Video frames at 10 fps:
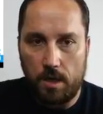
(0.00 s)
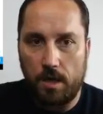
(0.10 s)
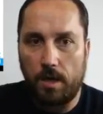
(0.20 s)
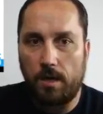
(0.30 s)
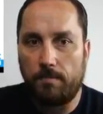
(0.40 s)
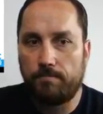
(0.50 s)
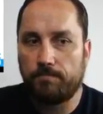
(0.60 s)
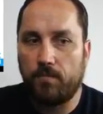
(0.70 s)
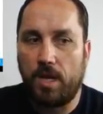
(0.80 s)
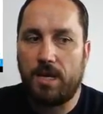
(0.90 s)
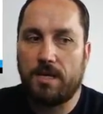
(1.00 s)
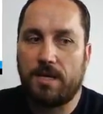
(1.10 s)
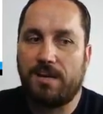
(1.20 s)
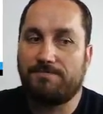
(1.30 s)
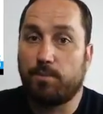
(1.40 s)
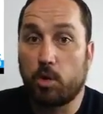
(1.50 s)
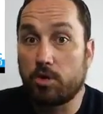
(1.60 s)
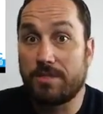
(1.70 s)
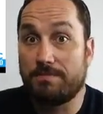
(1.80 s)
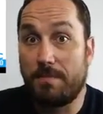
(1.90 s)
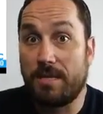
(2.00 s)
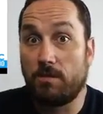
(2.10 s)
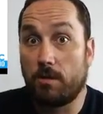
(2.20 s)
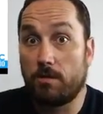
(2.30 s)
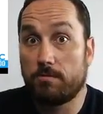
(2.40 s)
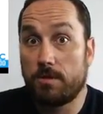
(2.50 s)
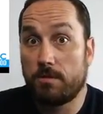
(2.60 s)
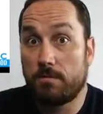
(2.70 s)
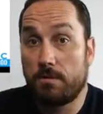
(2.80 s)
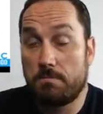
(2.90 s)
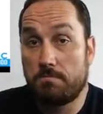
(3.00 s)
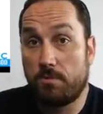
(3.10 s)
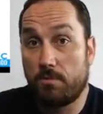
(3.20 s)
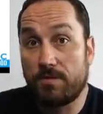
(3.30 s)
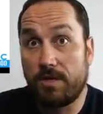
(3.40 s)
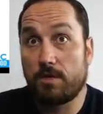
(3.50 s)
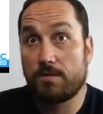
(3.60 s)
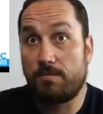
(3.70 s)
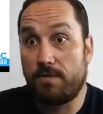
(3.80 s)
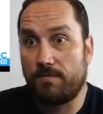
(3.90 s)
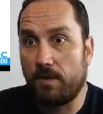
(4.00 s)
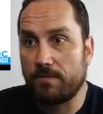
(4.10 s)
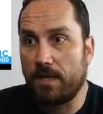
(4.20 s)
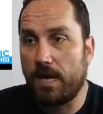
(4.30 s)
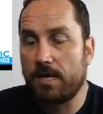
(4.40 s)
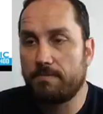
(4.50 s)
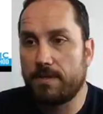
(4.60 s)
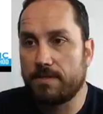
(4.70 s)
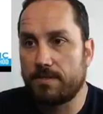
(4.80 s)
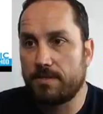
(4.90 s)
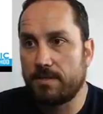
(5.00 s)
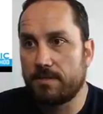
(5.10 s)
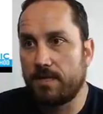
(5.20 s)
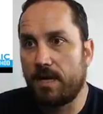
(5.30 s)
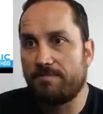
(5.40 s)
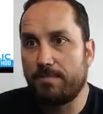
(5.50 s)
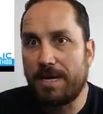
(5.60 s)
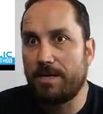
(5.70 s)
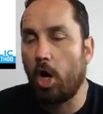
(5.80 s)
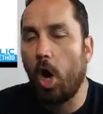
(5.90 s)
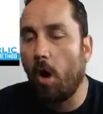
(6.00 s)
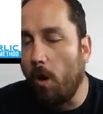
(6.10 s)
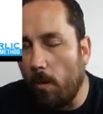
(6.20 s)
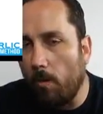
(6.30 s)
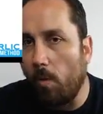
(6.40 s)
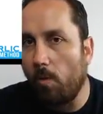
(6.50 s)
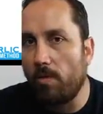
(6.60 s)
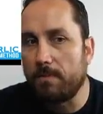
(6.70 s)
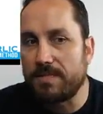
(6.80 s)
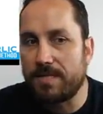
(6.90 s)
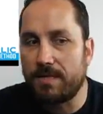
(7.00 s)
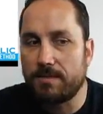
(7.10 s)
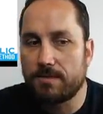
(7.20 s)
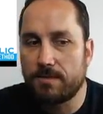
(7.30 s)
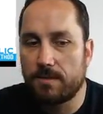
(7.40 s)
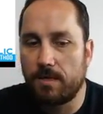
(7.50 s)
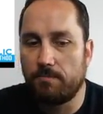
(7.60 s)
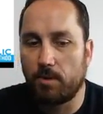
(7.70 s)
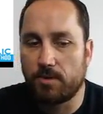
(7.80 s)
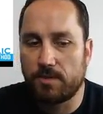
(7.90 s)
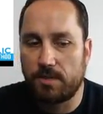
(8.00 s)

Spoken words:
And I've purchased many logos. Throughout the years, I've been involved in a lot of businesses, and I've made all the mistakes in purchasing logos.